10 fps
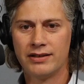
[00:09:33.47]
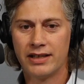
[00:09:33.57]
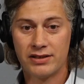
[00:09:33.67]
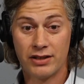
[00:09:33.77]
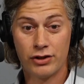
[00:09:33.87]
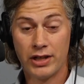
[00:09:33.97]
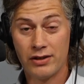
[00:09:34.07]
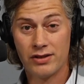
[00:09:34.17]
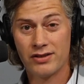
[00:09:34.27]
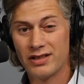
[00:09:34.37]
testing
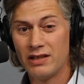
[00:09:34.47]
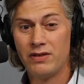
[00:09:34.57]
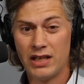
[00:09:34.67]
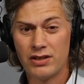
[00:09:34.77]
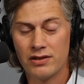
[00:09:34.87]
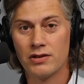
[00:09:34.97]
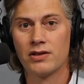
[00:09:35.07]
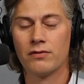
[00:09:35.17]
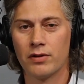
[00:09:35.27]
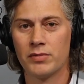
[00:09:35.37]
changes, the deviations
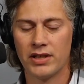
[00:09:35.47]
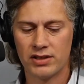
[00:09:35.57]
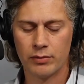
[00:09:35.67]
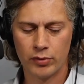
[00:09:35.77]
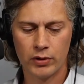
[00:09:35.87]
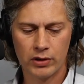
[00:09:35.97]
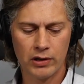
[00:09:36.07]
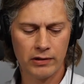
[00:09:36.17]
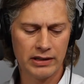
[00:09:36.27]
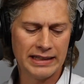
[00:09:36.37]
from testing
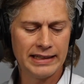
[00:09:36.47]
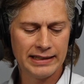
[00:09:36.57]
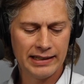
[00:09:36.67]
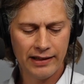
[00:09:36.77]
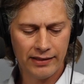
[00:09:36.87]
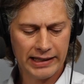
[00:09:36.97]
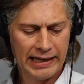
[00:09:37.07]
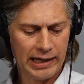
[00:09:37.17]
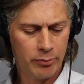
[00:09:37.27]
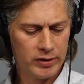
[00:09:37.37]
protocol that
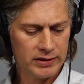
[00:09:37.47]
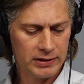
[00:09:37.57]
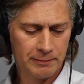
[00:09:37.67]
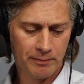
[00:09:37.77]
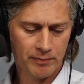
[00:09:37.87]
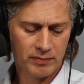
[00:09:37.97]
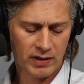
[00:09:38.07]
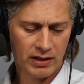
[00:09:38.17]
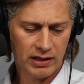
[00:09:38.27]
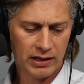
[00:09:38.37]
happened.
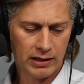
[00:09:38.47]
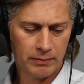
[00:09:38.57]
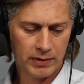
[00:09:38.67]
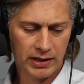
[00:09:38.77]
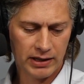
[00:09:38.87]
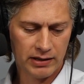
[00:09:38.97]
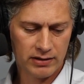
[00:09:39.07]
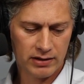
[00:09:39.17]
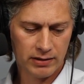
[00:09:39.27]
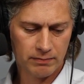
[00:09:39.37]
Um,
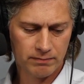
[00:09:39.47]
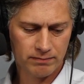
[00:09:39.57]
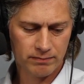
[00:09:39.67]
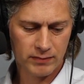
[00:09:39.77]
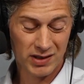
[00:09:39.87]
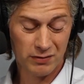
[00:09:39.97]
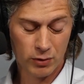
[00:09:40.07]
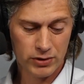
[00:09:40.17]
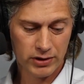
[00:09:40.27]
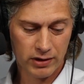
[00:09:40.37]
and um,
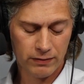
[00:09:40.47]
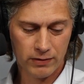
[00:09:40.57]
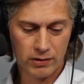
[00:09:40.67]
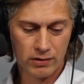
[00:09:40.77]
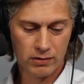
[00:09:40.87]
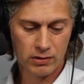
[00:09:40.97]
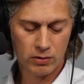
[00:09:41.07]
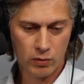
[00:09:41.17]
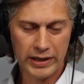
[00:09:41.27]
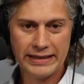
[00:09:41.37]
unfortunately, for
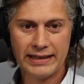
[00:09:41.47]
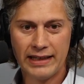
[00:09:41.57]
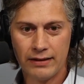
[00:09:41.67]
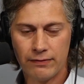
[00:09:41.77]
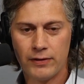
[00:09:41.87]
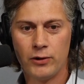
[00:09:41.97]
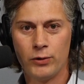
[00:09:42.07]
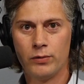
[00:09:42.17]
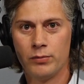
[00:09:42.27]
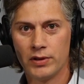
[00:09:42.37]
quite a
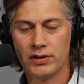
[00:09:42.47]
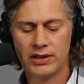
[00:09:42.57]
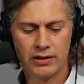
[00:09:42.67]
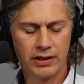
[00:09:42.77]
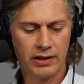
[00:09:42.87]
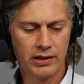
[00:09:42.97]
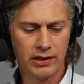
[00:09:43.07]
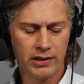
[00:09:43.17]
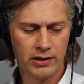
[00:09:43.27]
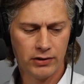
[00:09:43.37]
few military
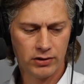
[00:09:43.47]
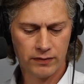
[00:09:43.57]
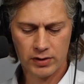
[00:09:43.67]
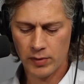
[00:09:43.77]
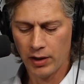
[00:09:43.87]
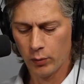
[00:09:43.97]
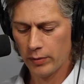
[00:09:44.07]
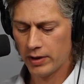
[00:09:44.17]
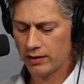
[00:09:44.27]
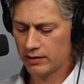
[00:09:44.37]
servicemen and
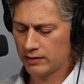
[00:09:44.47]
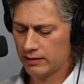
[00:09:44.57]
women,